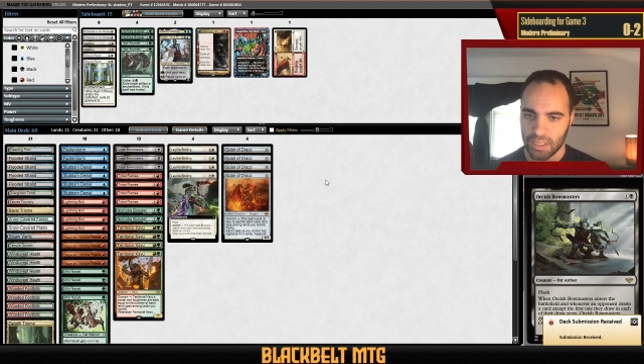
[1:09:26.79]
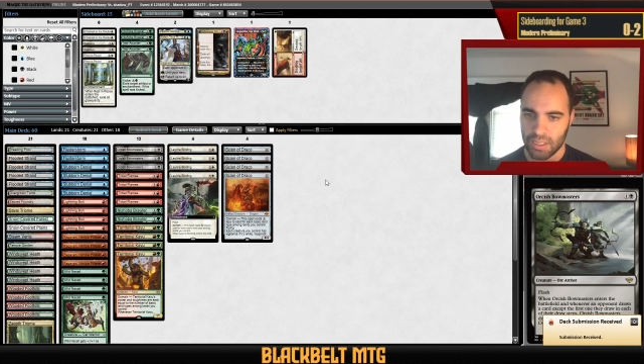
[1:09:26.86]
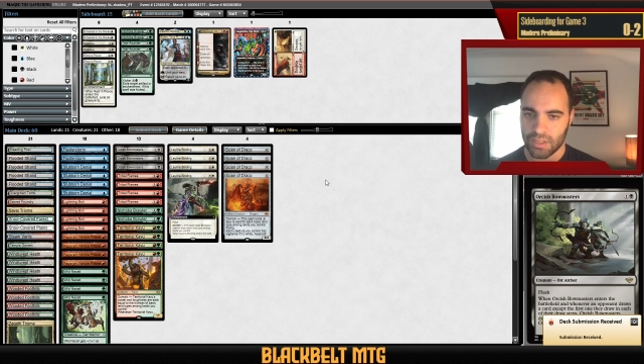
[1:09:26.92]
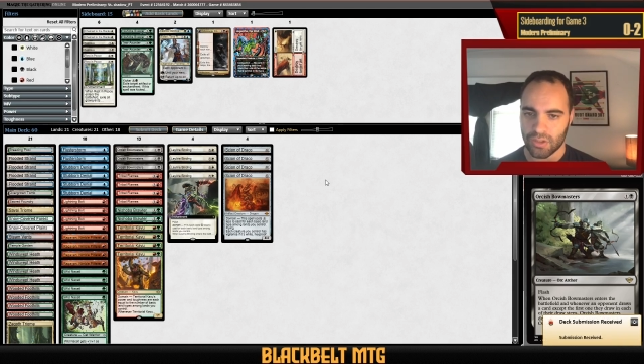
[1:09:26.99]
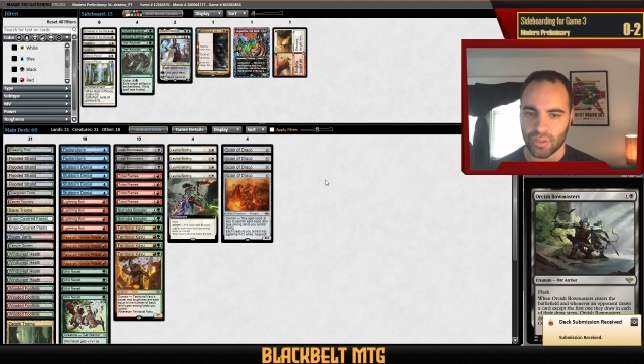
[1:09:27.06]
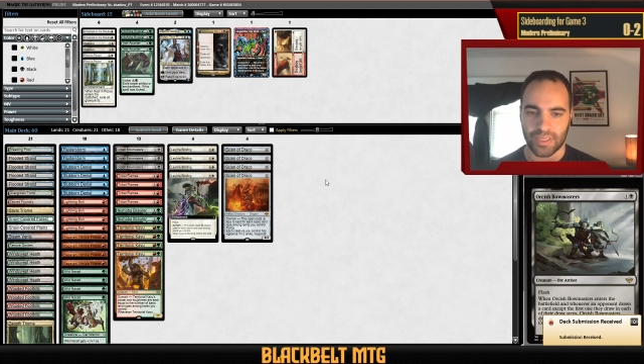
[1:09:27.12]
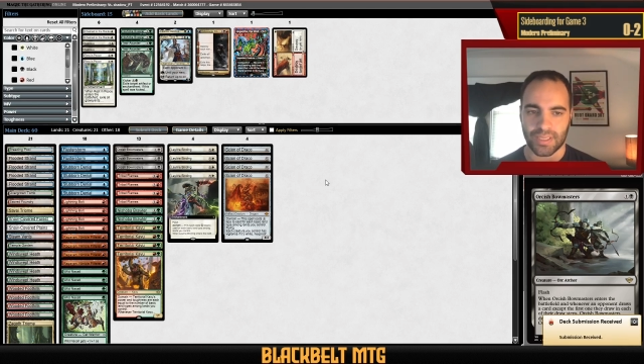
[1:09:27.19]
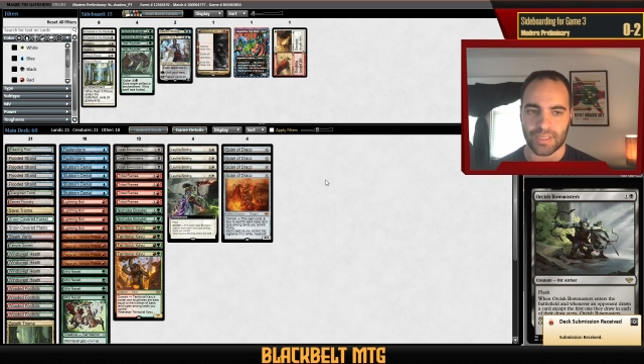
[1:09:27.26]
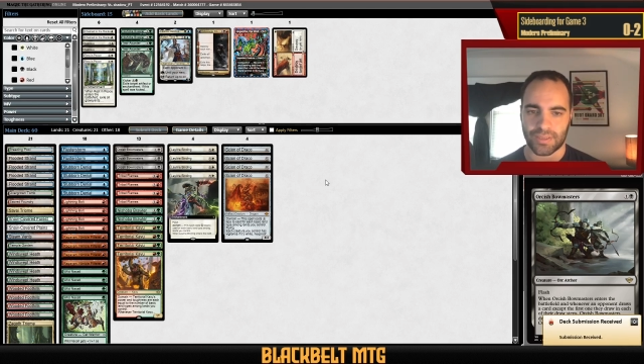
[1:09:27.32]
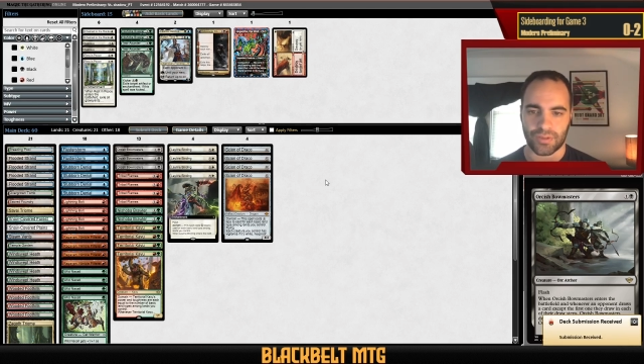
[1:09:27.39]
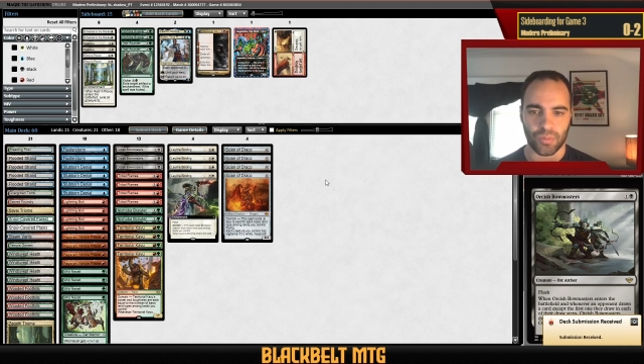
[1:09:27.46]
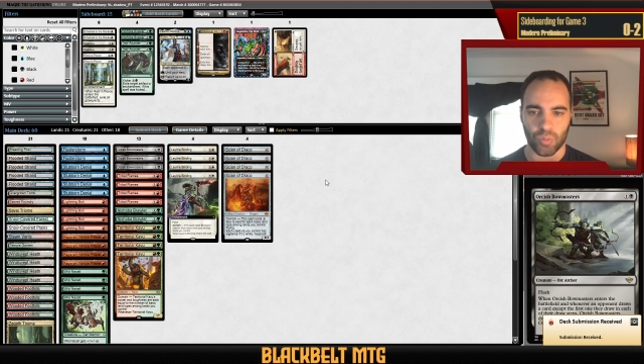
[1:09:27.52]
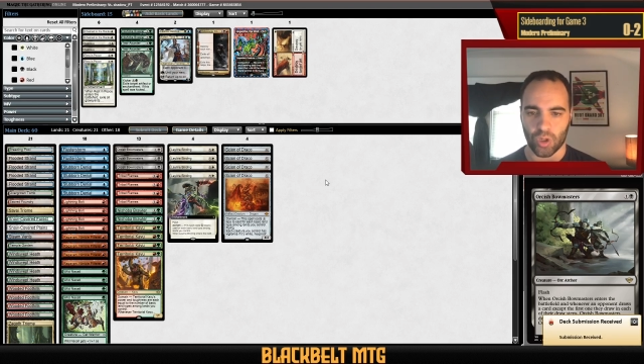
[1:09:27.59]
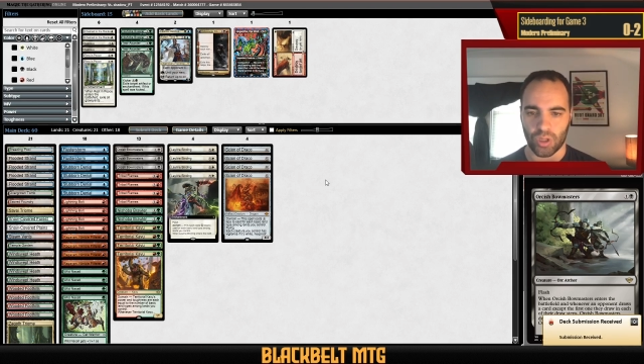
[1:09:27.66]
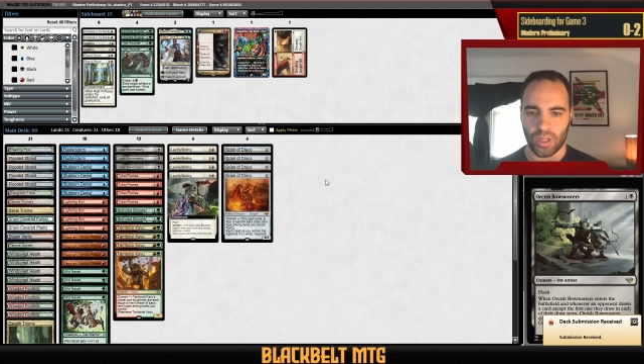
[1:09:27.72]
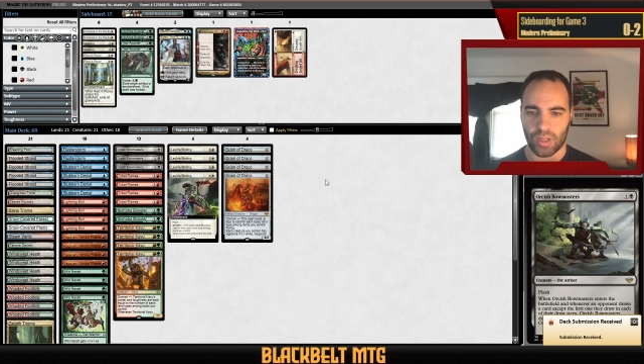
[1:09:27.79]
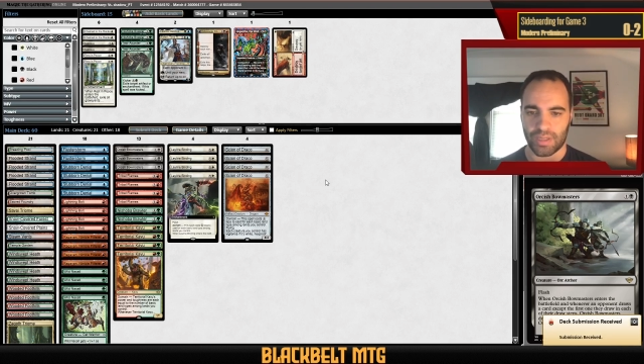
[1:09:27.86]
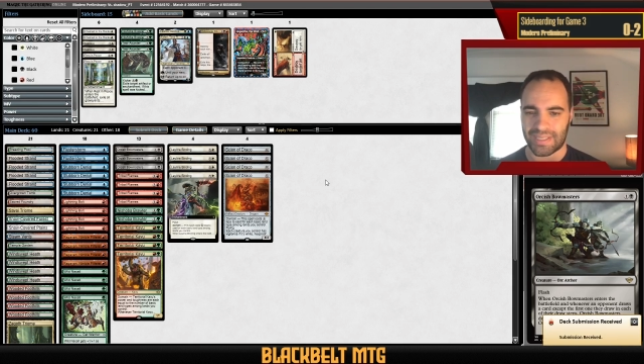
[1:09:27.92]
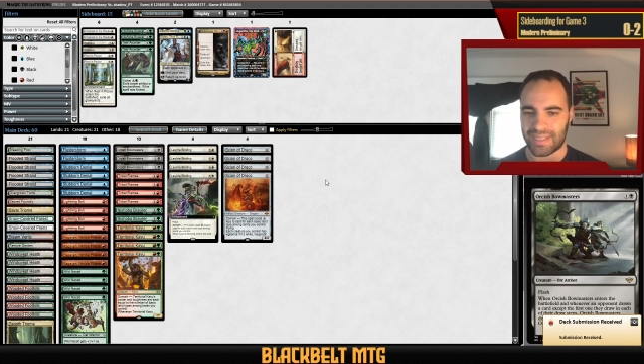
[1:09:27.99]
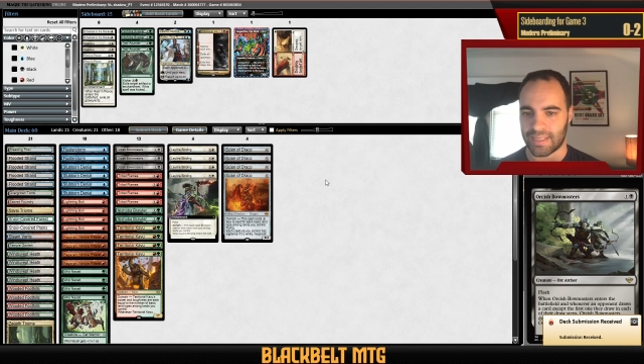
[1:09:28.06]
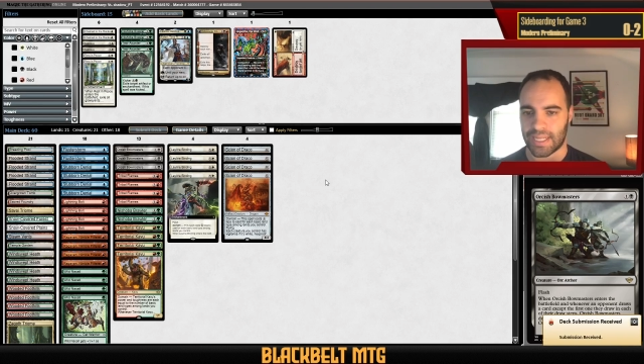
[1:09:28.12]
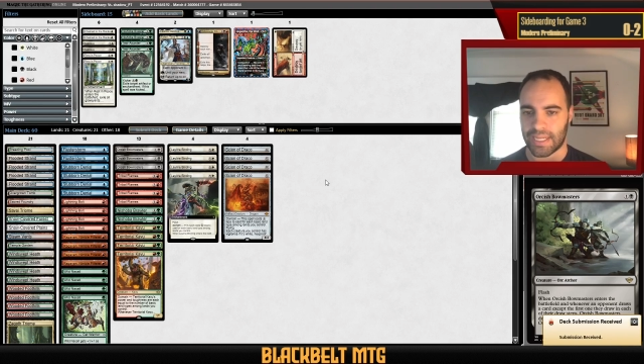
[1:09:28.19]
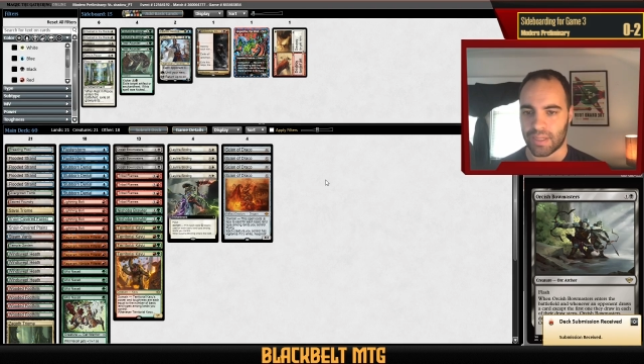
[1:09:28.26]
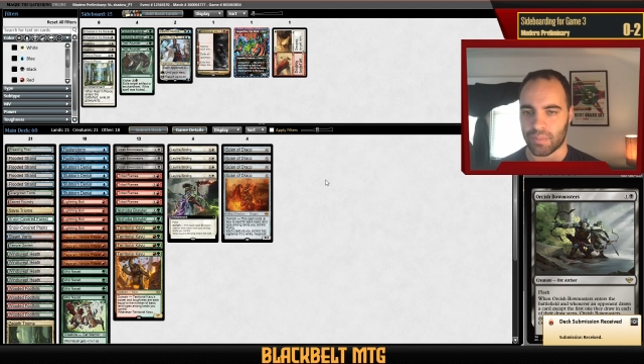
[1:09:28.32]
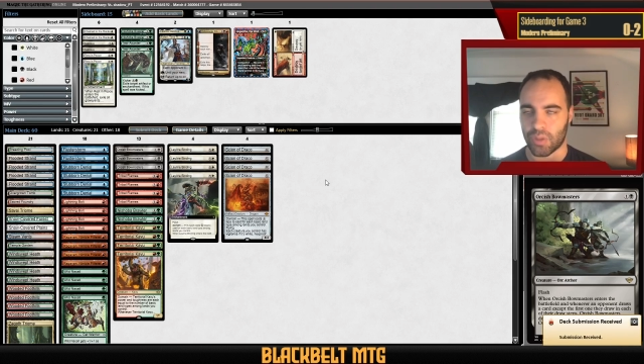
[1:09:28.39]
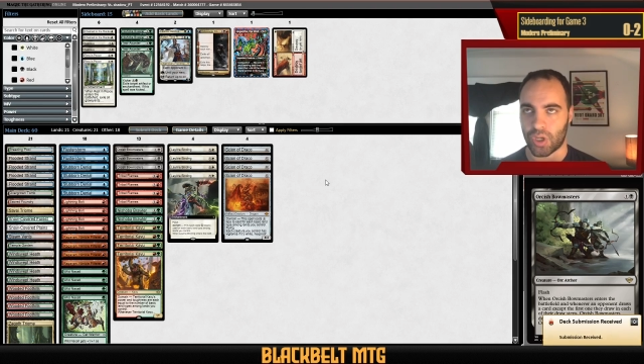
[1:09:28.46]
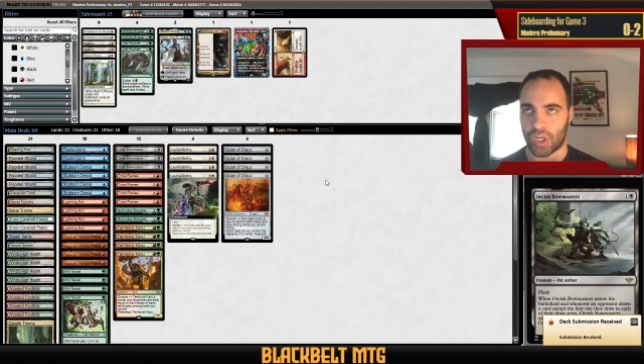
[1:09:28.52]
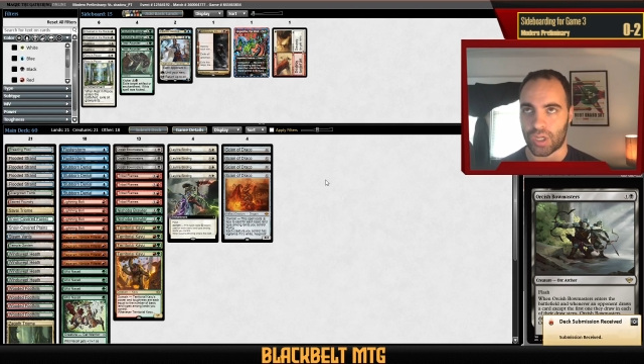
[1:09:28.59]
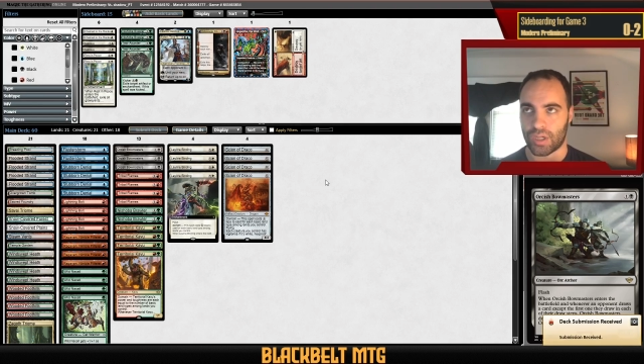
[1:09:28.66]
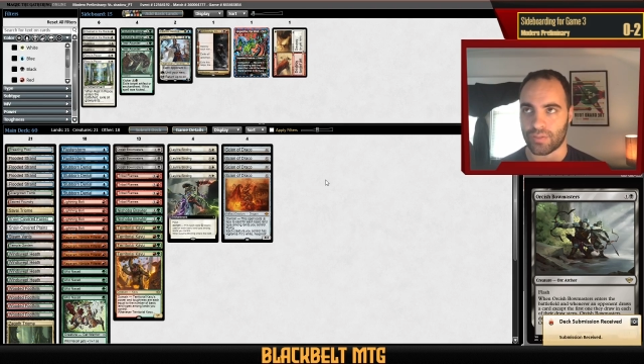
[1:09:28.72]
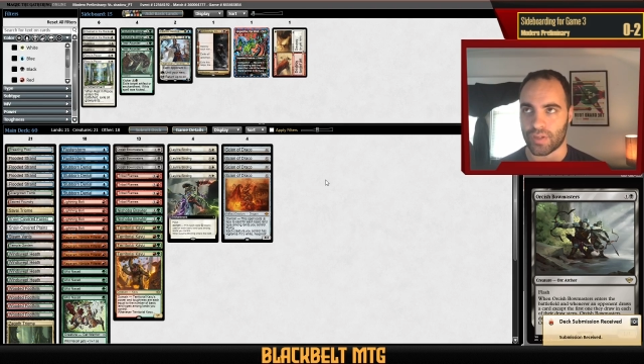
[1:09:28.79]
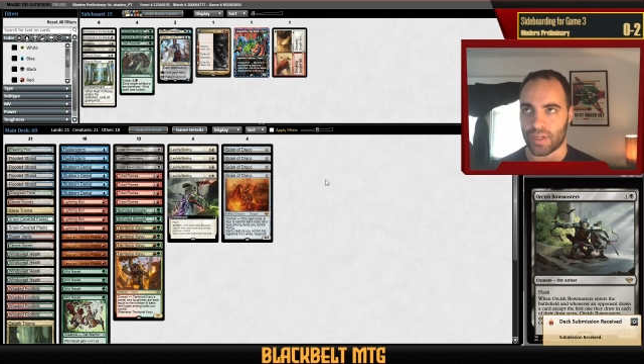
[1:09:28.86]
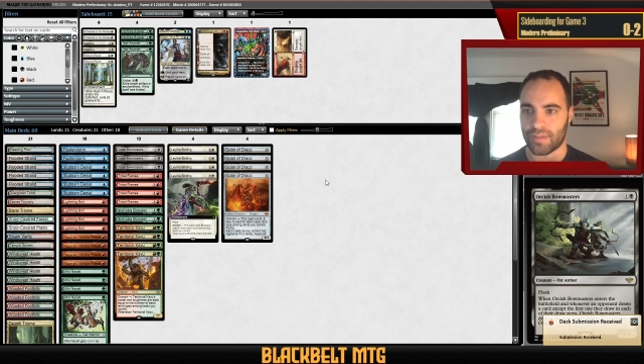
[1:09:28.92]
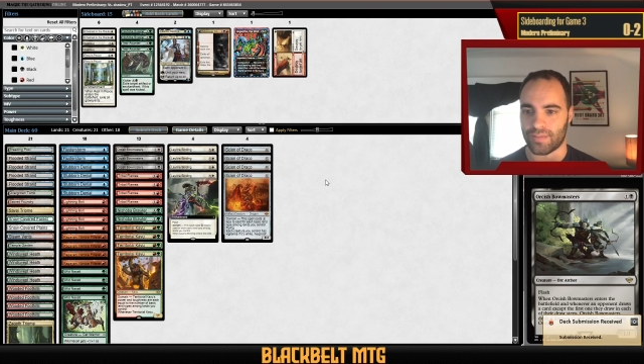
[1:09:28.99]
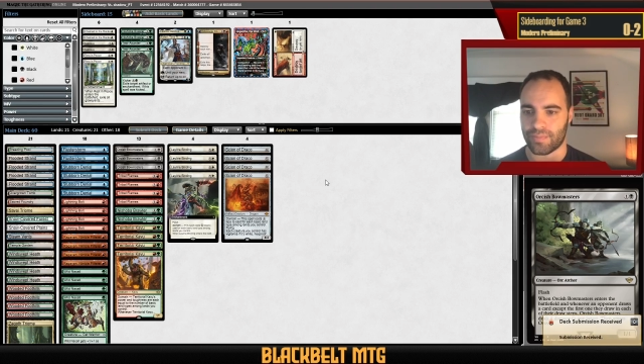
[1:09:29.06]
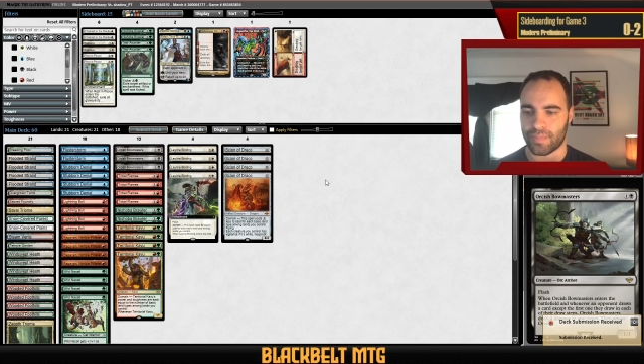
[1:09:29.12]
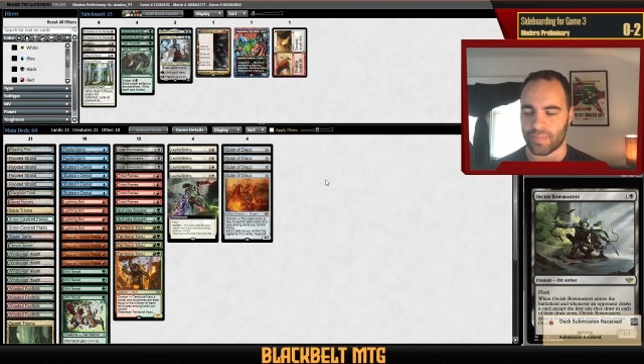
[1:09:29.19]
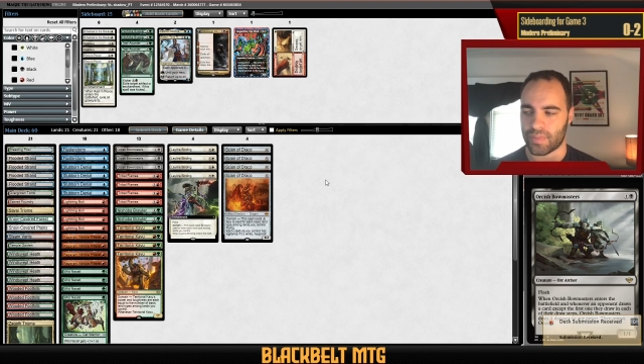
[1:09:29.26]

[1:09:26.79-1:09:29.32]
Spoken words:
So I think that's still more likely than the number of